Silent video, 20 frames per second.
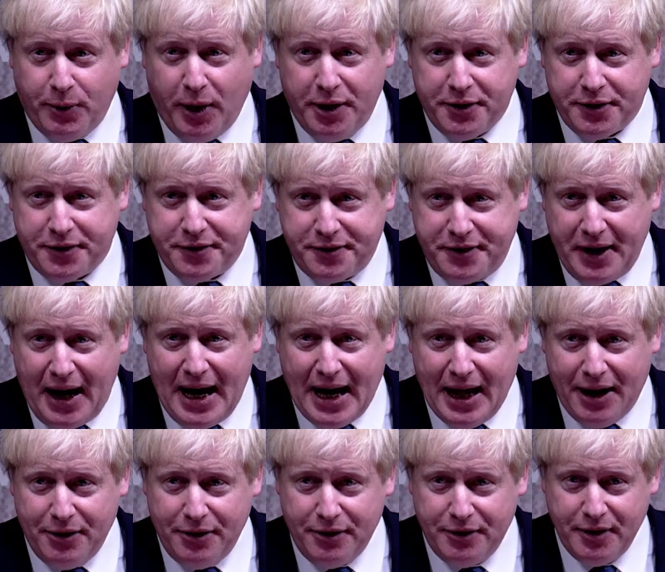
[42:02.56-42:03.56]
to
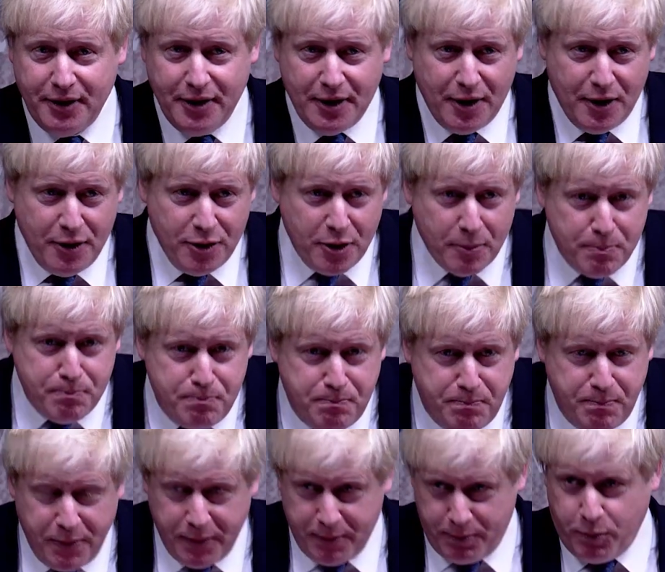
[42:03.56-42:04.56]
understand the,
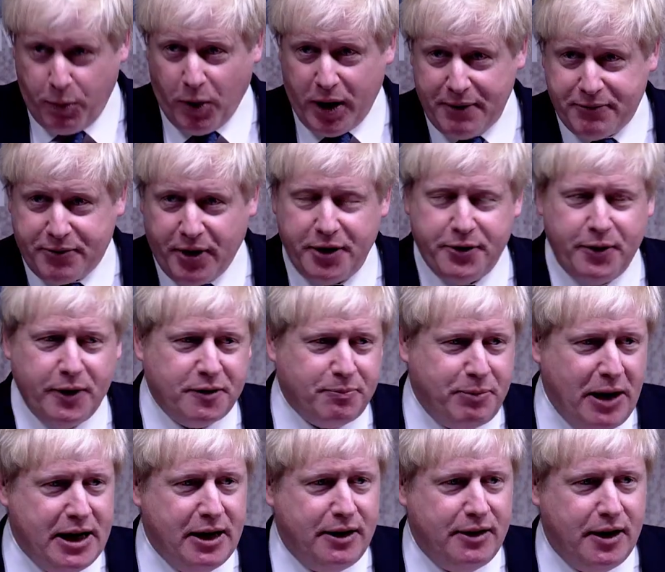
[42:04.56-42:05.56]
what I've tried to
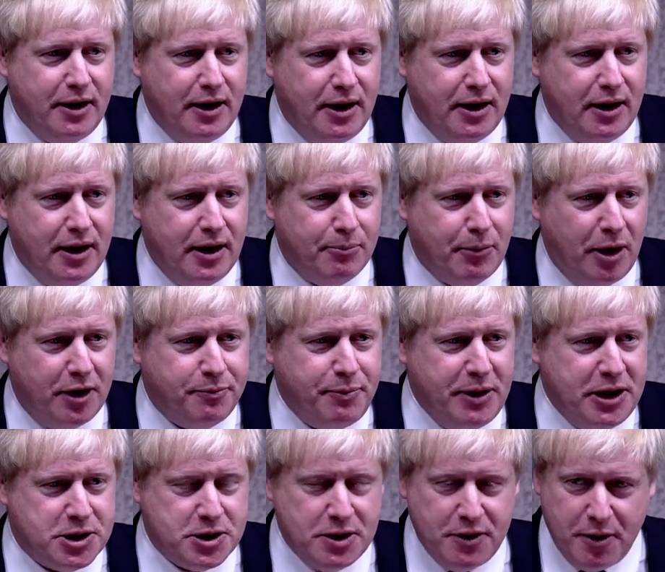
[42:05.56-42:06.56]
explain in, the, in, in my
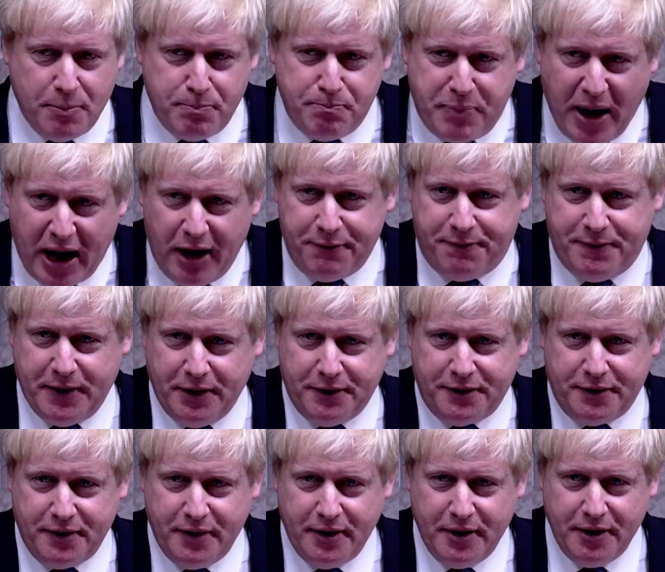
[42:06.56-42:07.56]
speech the
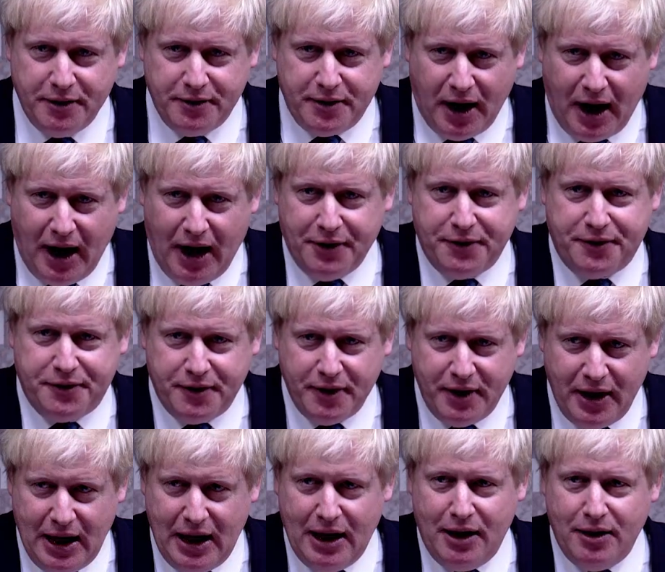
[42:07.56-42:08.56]
benefits to us
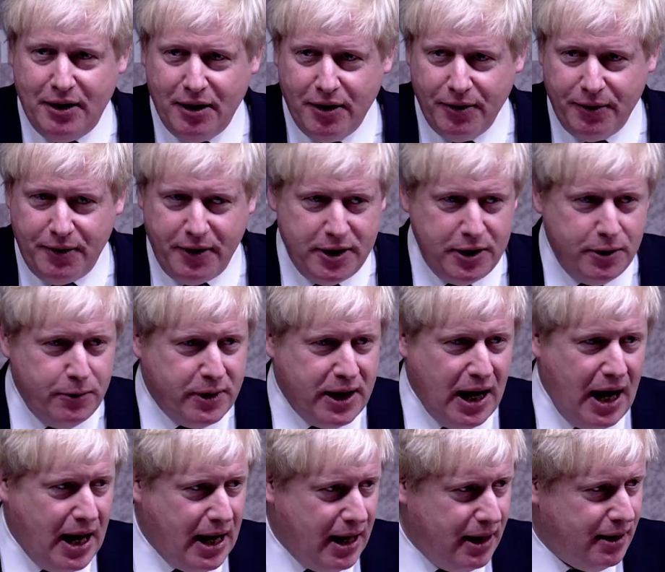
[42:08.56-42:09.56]
in the
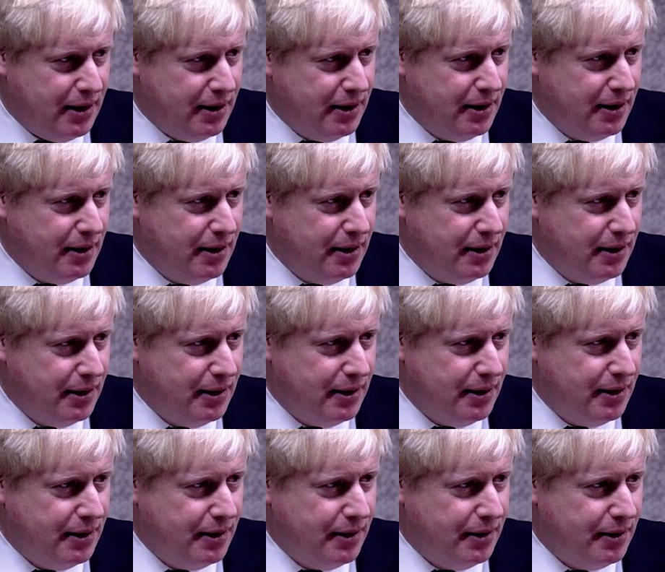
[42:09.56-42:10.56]
UK
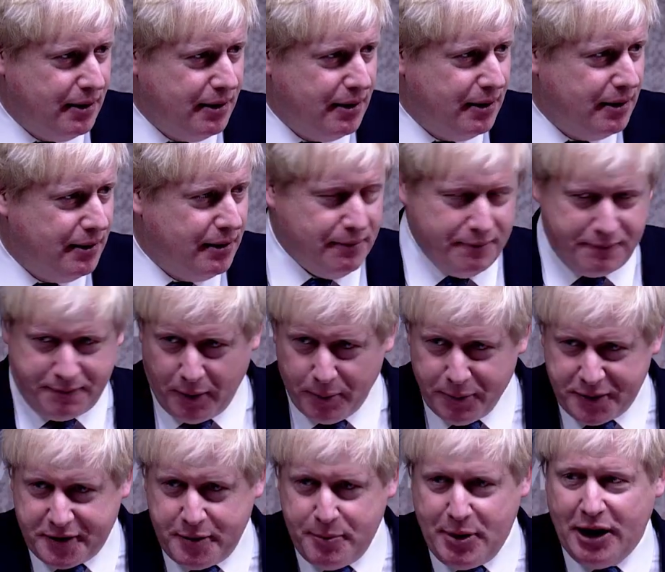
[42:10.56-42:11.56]

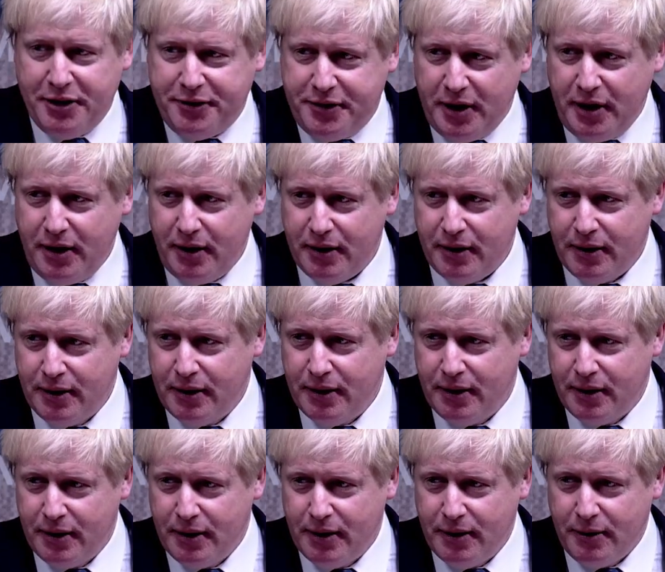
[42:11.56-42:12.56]
from stability,
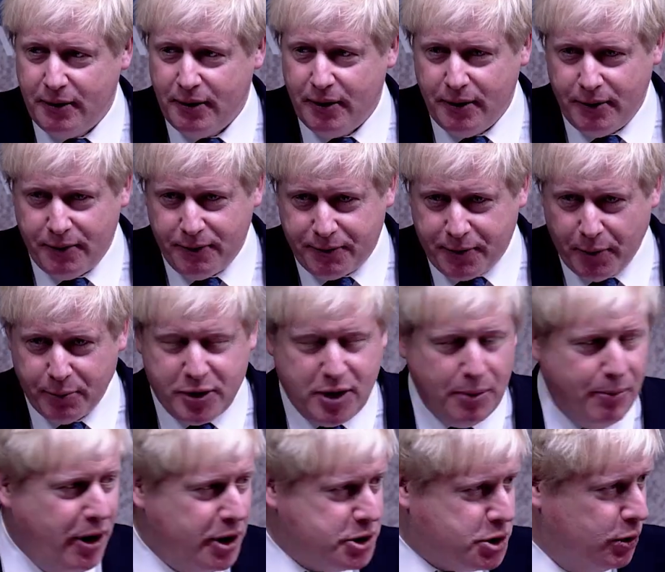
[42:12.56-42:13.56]
from
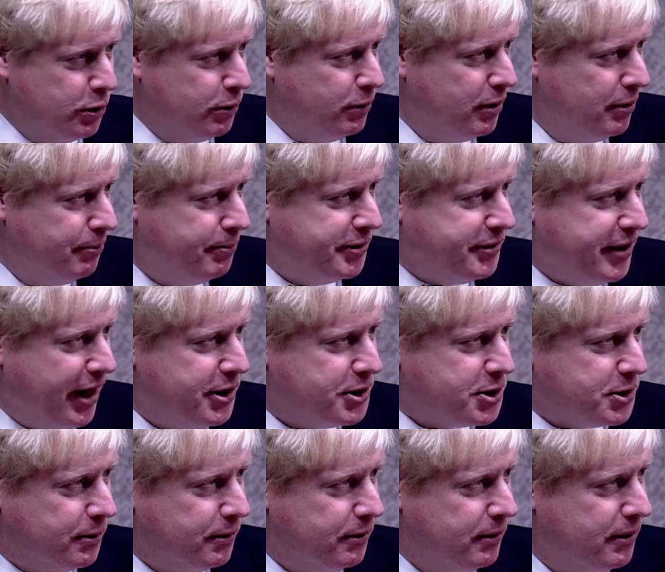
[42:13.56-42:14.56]
commercial
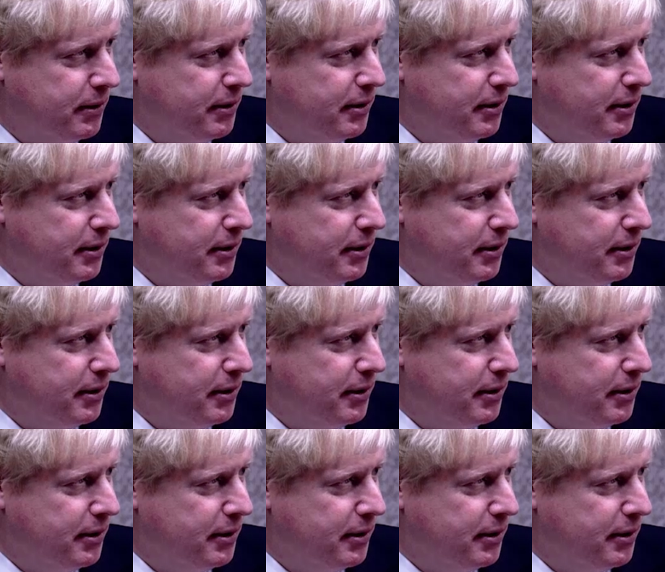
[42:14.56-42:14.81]
potential,